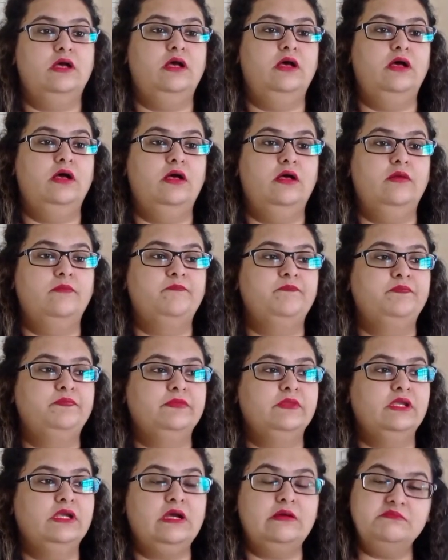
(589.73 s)

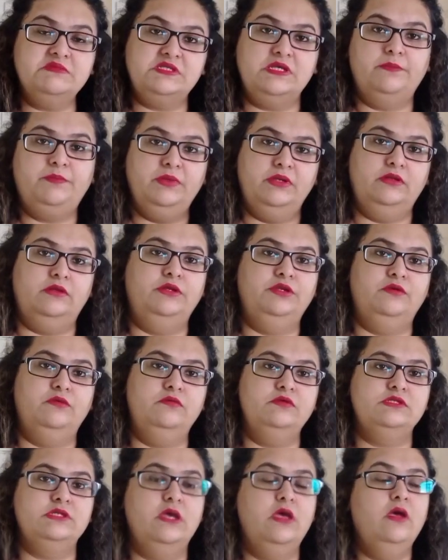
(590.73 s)
comes up in a
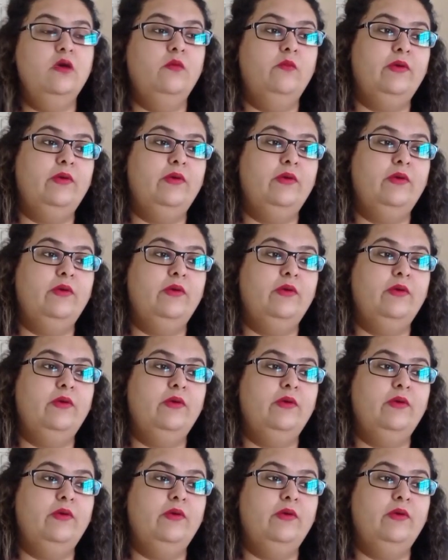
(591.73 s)
news